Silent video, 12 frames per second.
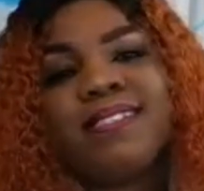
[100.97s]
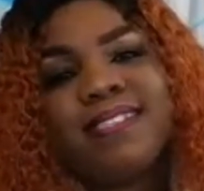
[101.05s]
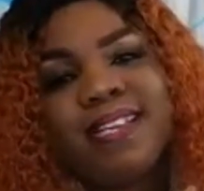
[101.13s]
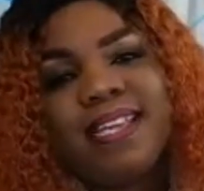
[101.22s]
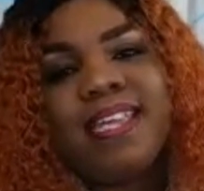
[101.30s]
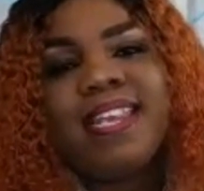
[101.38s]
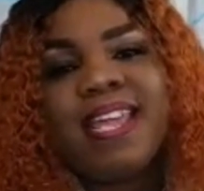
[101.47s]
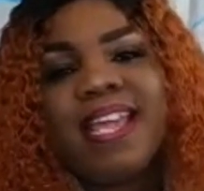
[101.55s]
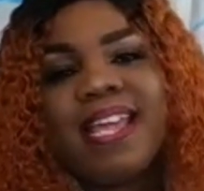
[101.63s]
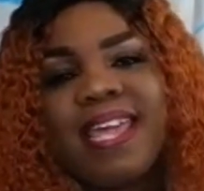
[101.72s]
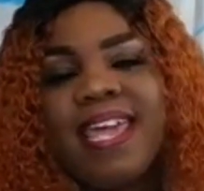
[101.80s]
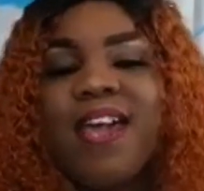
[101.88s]
taking
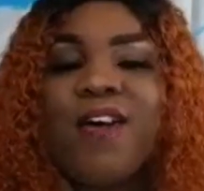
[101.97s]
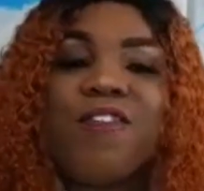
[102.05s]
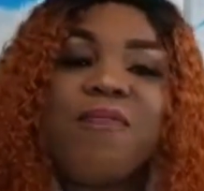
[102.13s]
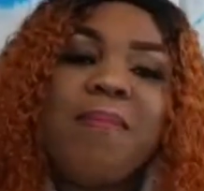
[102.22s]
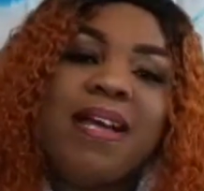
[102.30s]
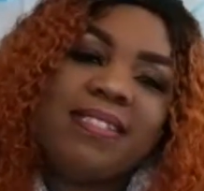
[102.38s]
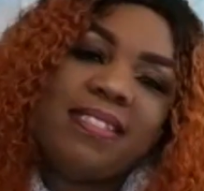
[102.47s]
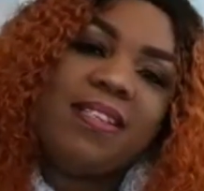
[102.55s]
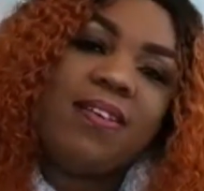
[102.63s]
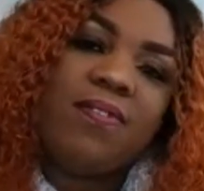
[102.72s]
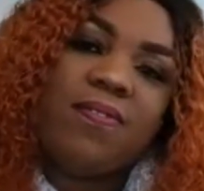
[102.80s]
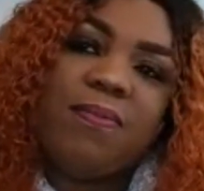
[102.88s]
care of
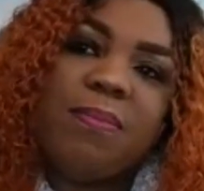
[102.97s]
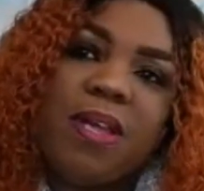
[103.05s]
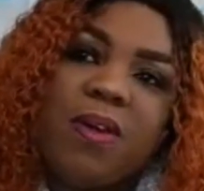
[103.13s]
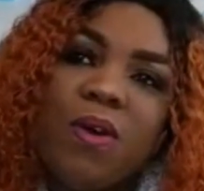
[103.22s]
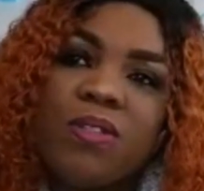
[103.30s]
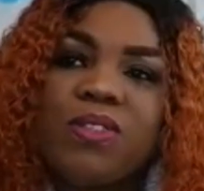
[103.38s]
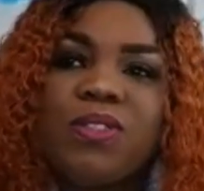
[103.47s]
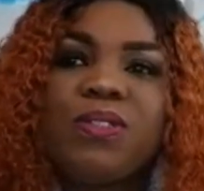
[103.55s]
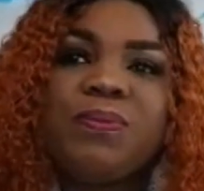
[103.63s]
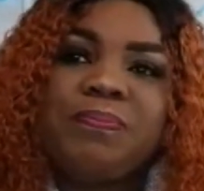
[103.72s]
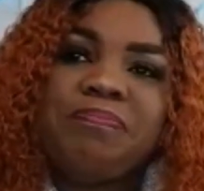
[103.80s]
myself, because